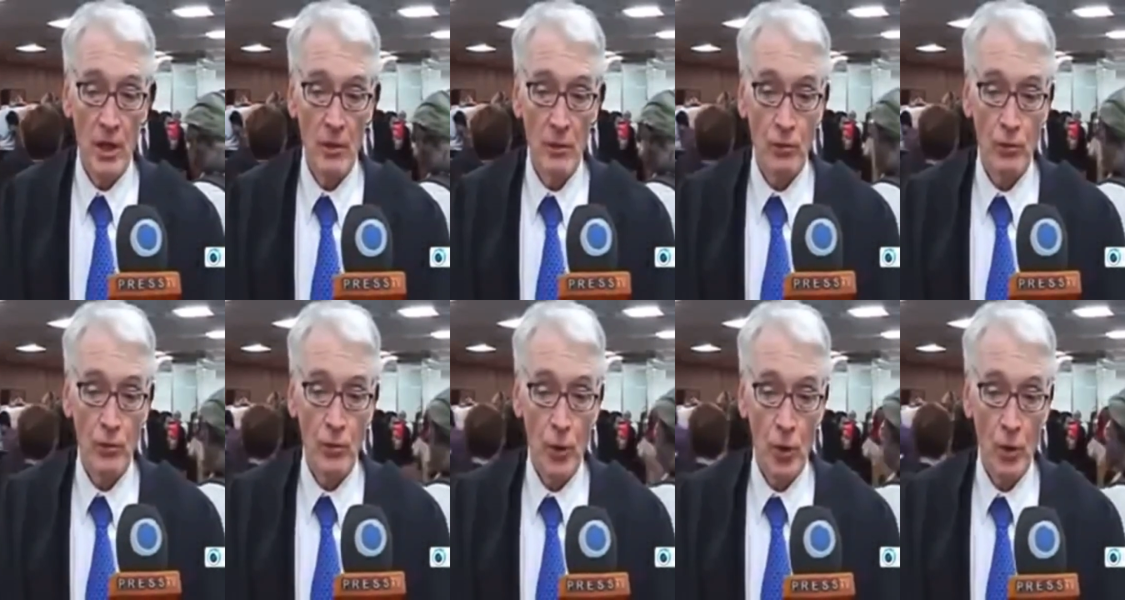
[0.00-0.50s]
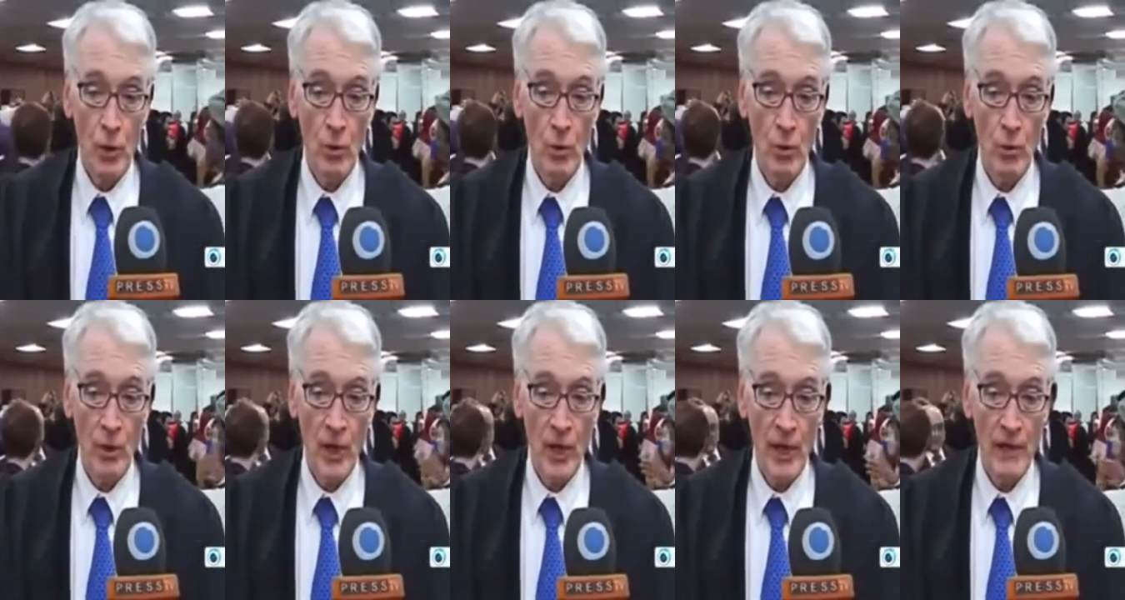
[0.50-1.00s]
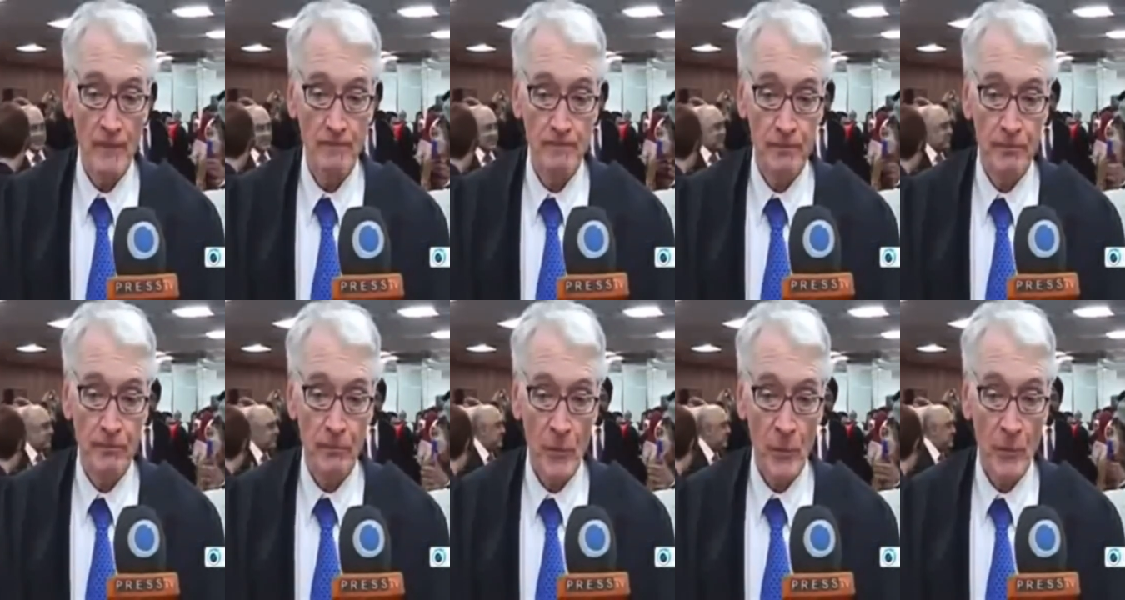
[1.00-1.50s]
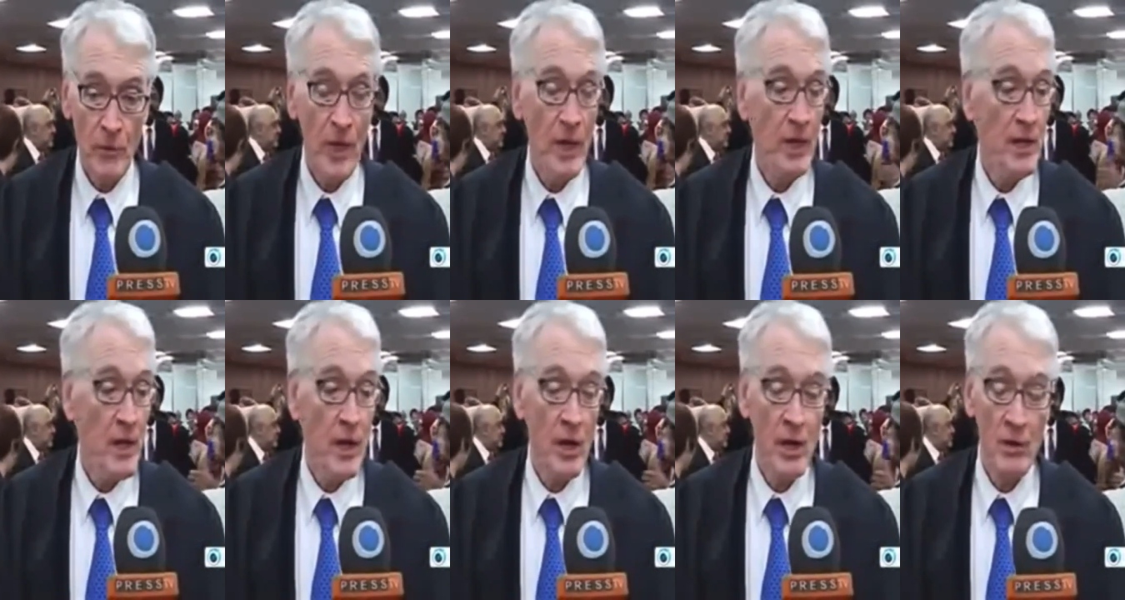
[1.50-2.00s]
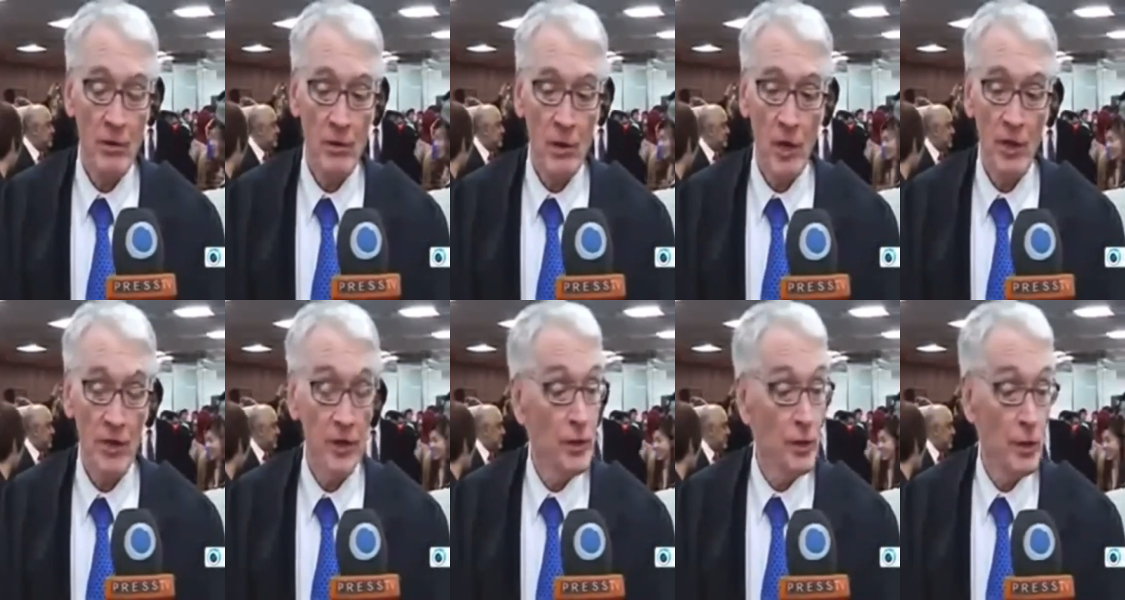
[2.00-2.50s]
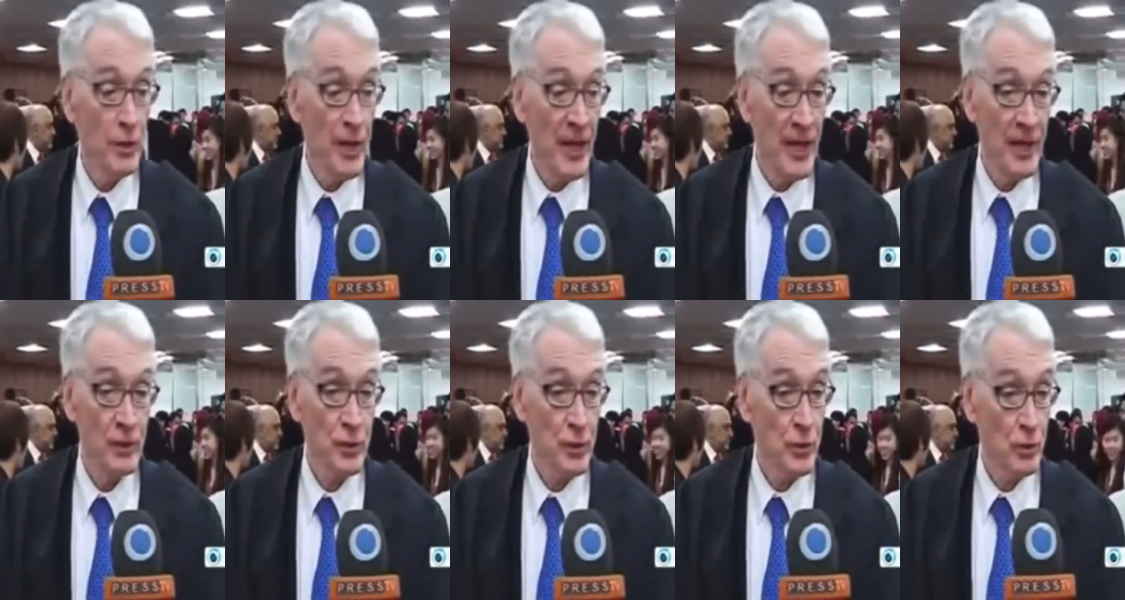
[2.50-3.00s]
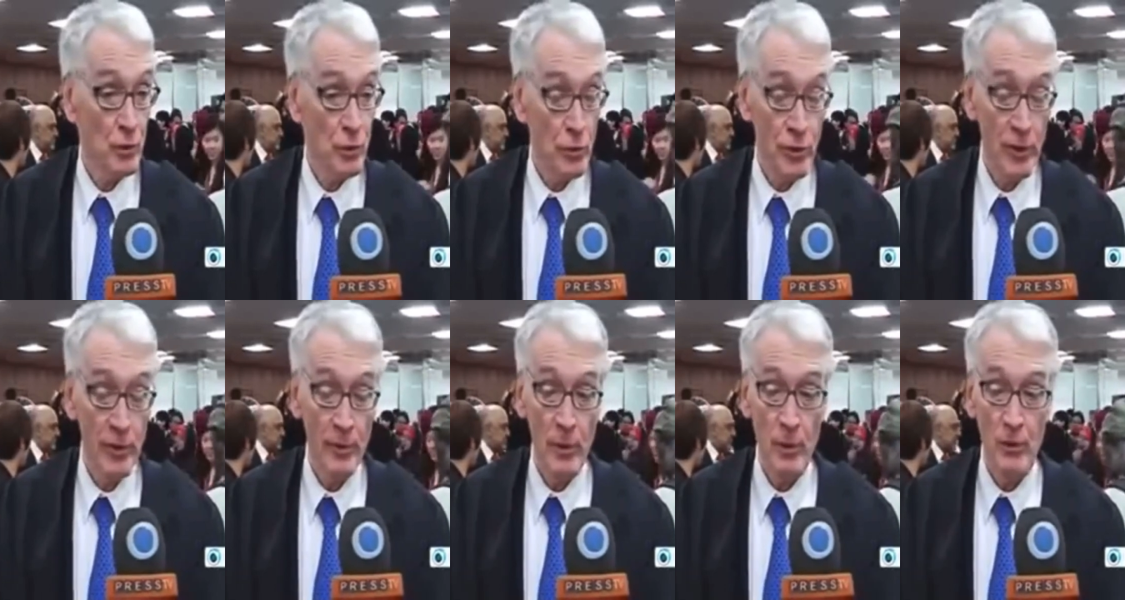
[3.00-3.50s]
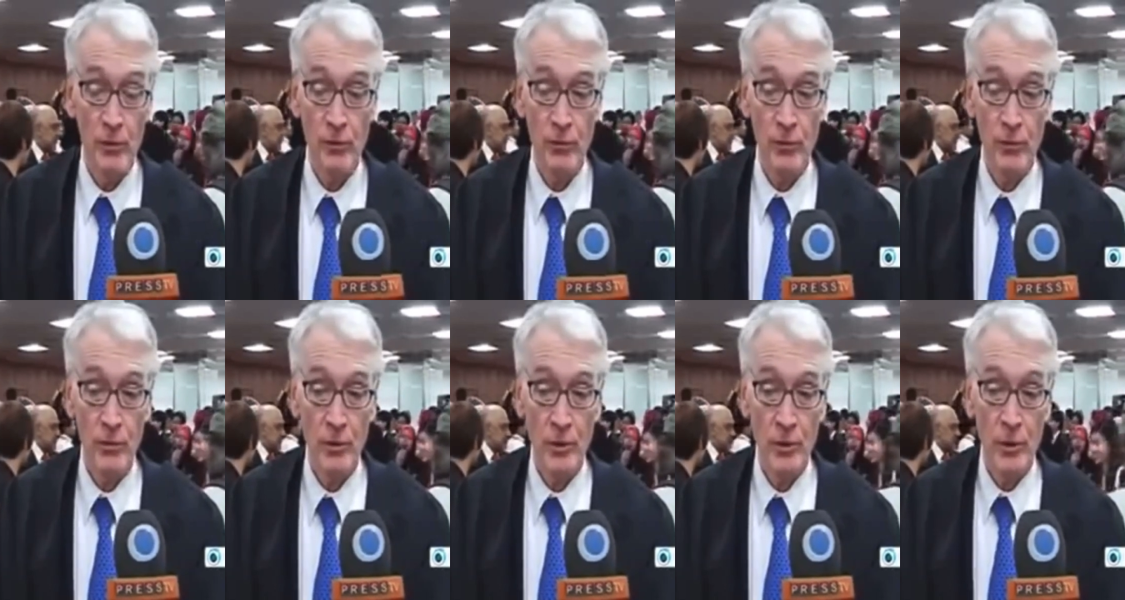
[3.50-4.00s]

So they are international criminals